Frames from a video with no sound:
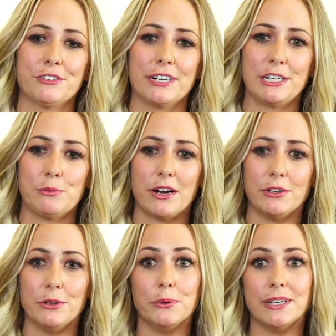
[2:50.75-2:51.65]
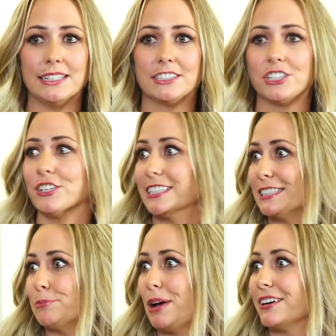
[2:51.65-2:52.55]
for anyone who is
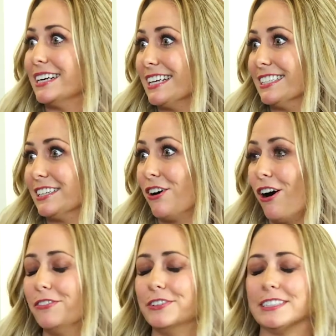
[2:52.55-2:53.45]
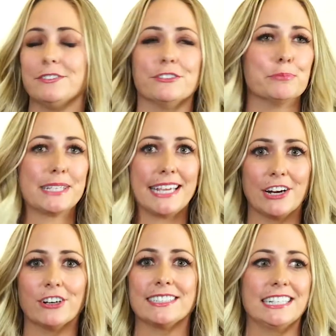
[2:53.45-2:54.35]
curious about getting into golf. It's for
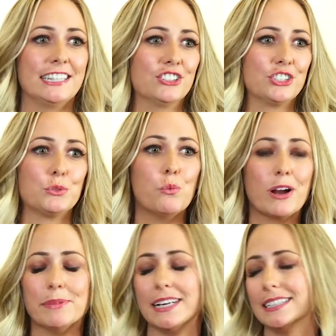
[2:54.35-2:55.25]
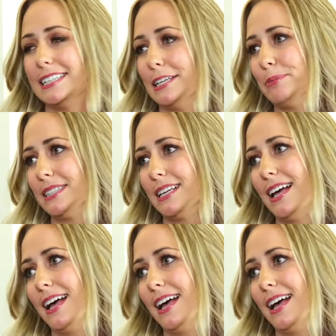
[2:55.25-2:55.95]
beginners, and they're just 1-minute tips.